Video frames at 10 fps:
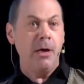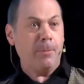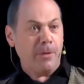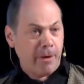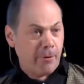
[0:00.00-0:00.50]

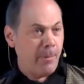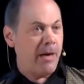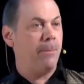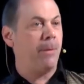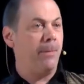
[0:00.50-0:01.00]
but there are
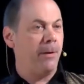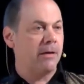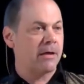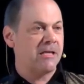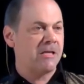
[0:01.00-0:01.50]
many people in
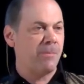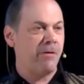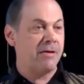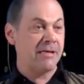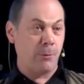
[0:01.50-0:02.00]
the
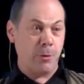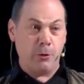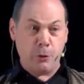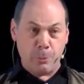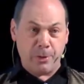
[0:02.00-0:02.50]
conspiracy
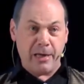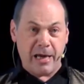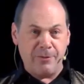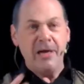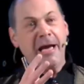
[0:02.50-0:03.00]
world who believe